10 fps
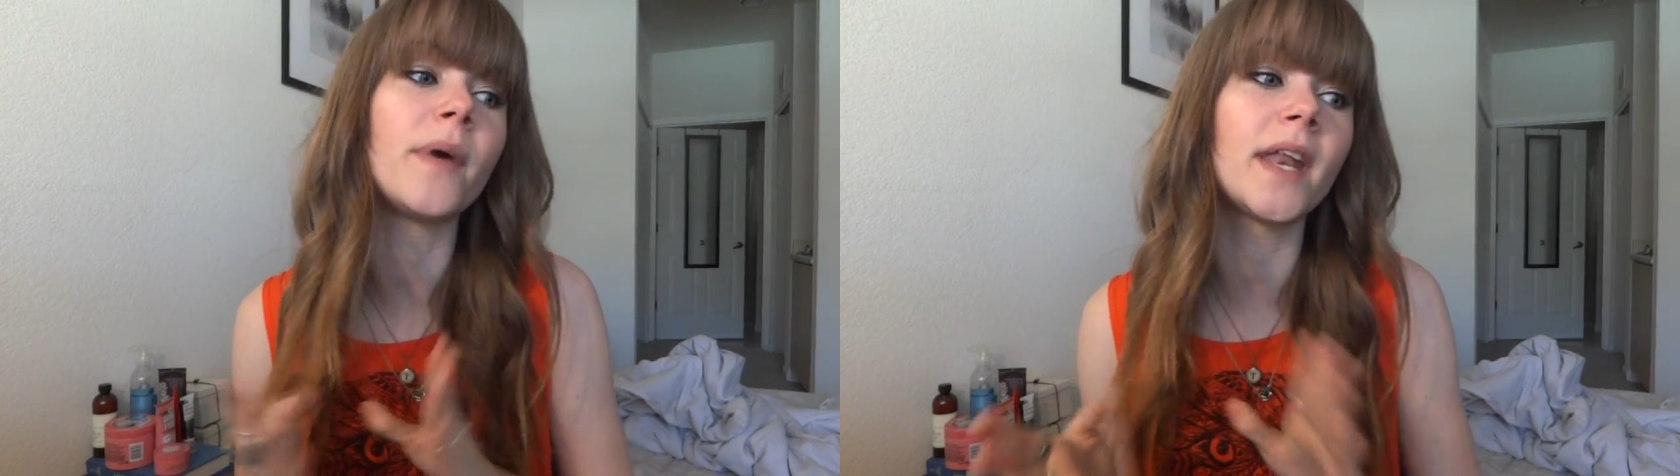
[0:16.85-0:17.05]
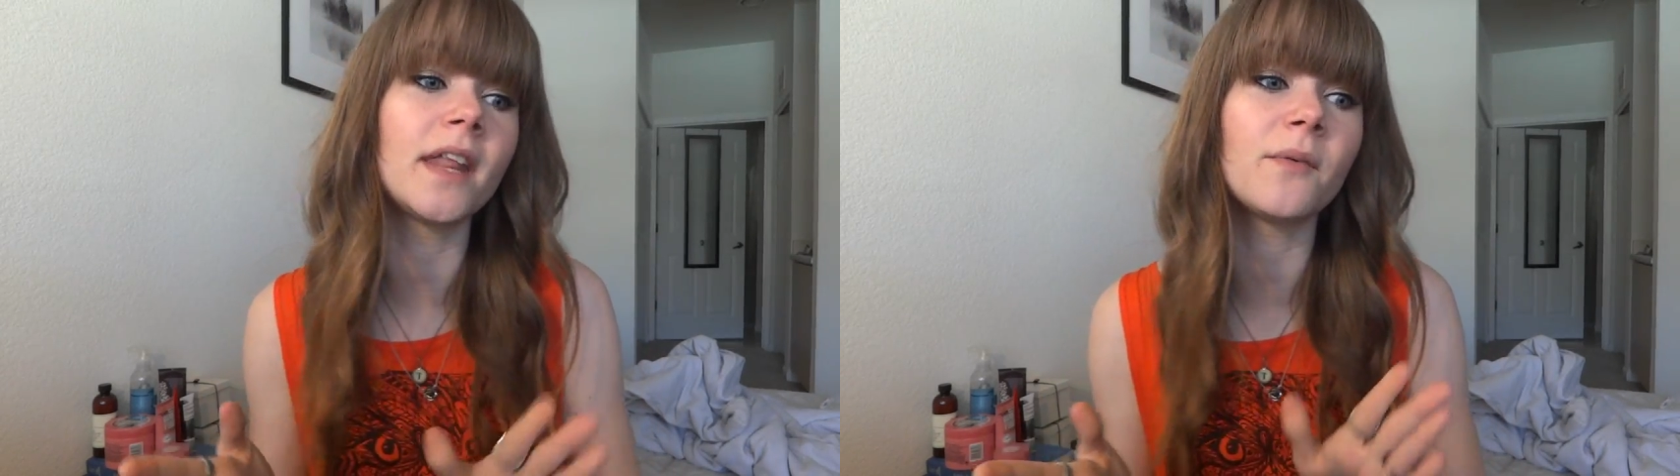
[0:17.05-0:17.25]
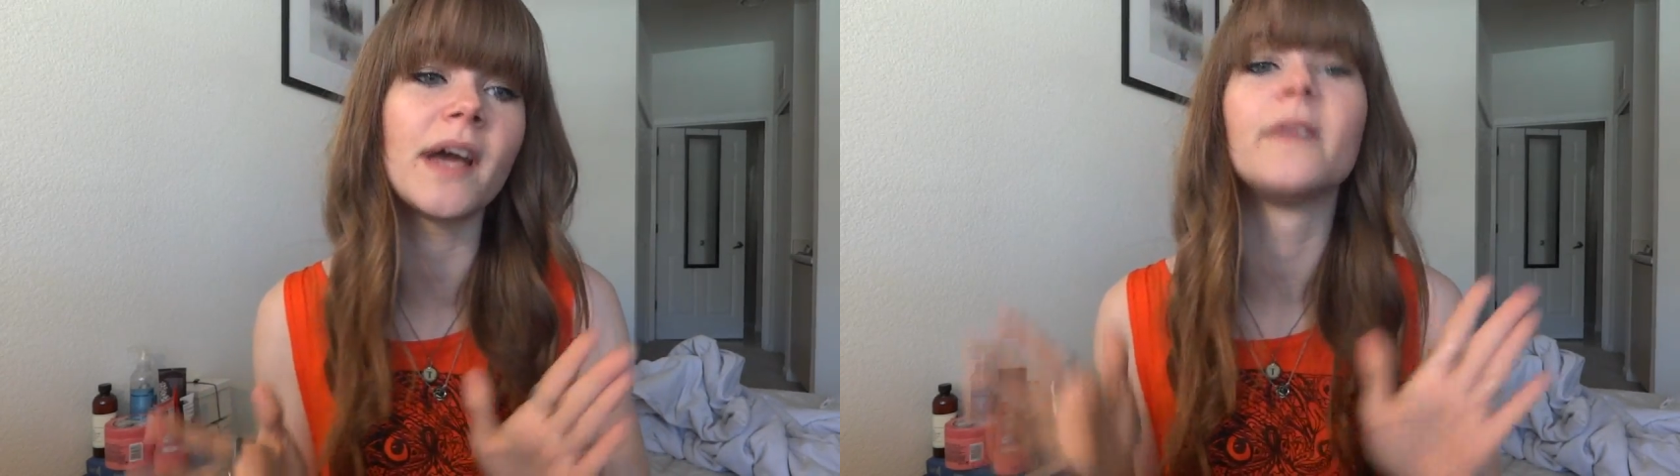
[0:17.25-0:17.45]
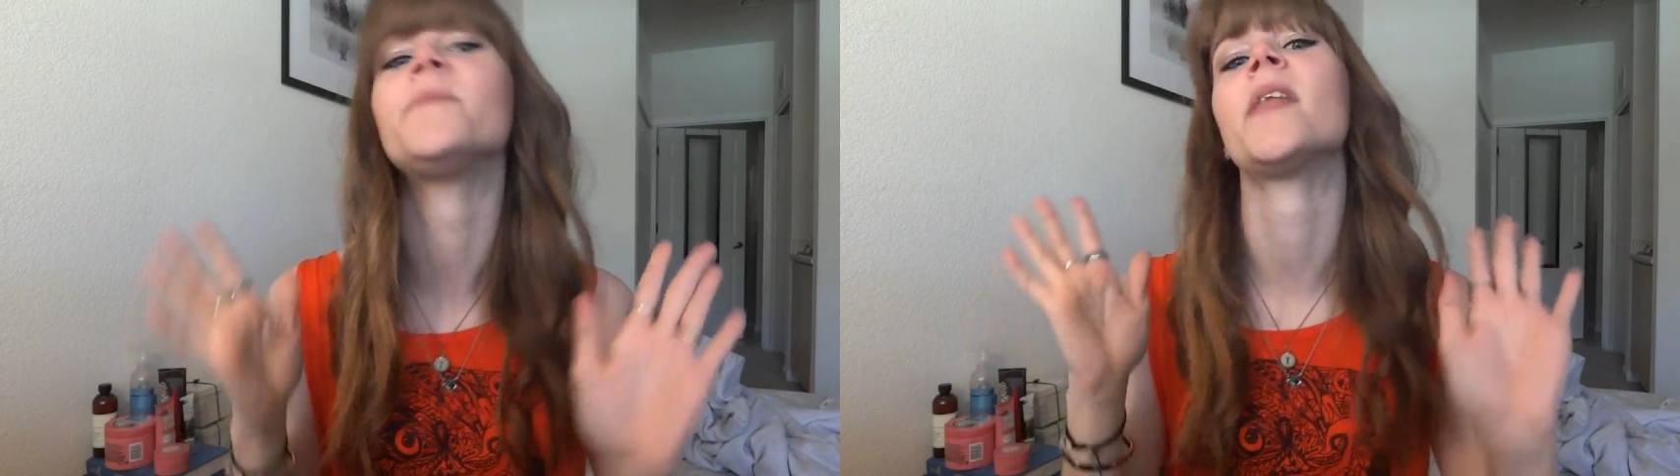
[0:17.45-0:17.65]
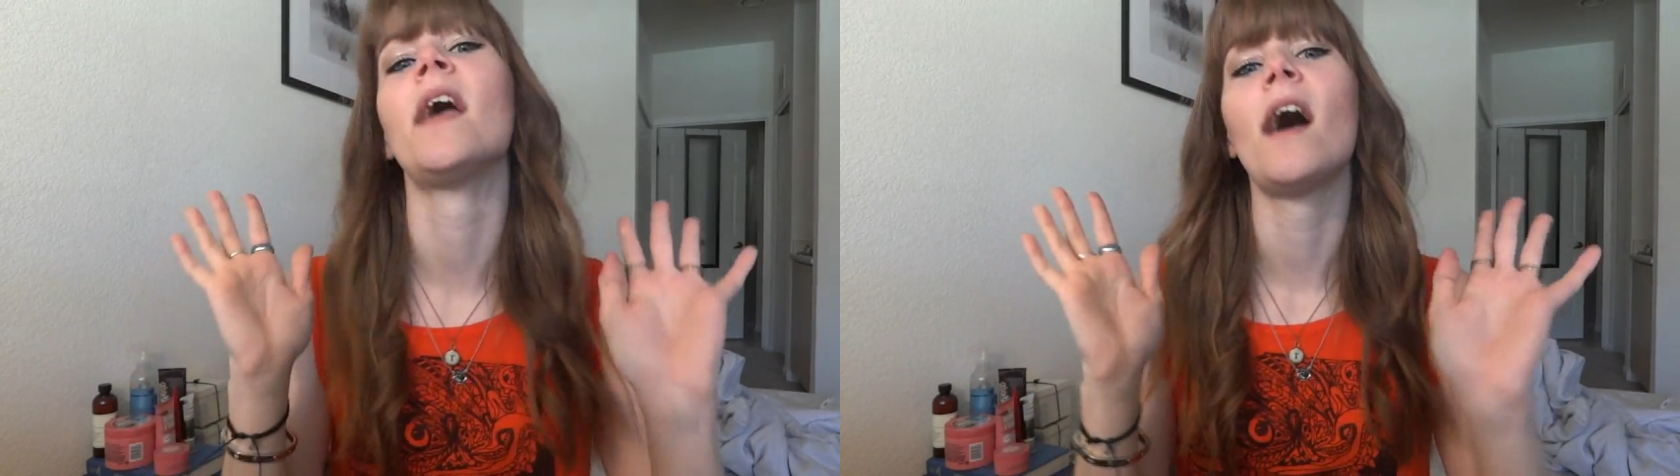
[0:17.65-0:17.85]
But
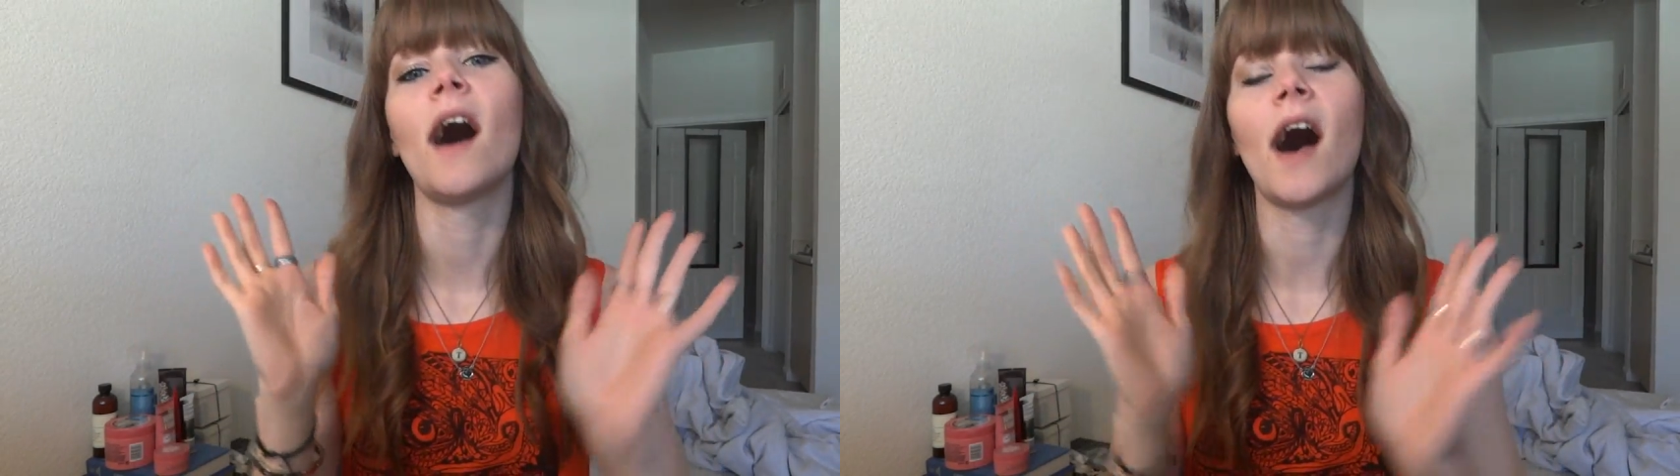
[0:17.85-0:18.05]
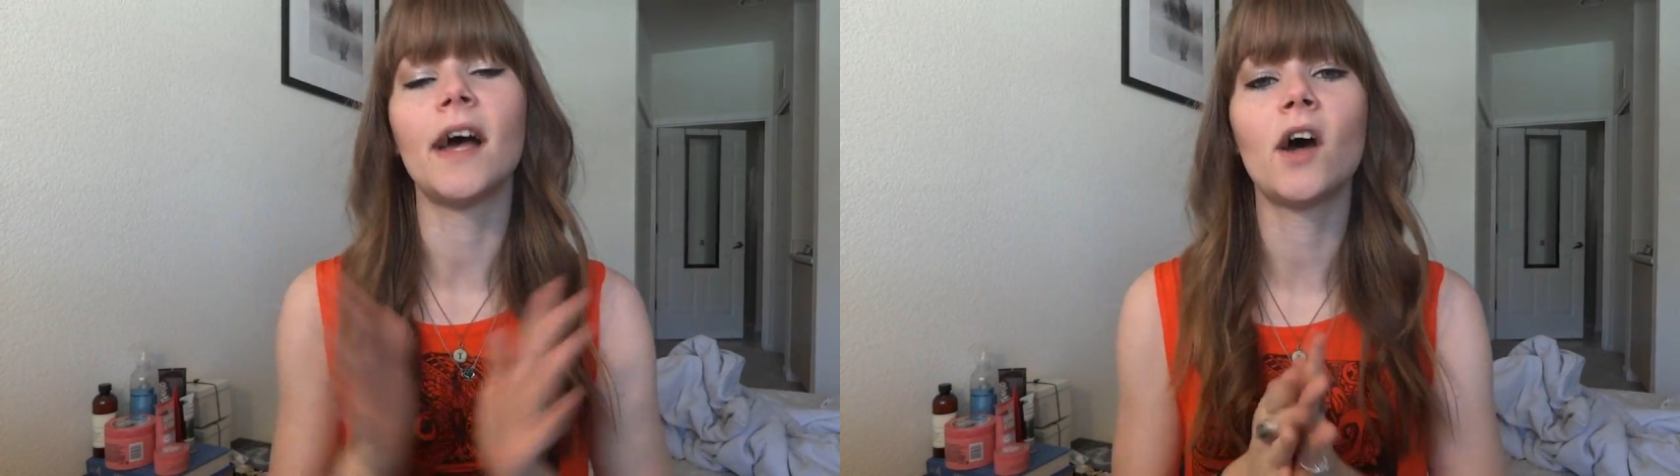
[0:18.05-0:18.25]
anyway, I